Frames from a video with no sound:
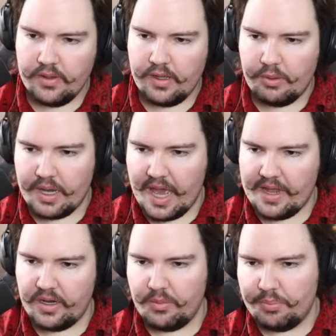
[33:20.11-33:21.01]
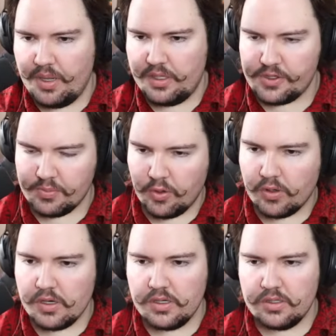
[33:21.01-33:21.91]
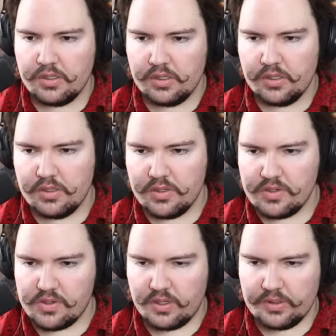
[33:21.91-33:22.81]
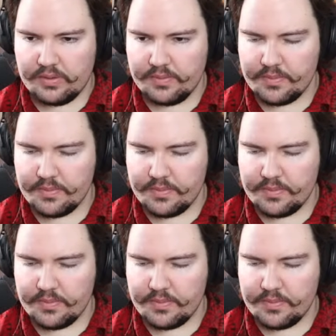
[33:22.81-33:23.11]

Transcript: I want to add in a bunch more, so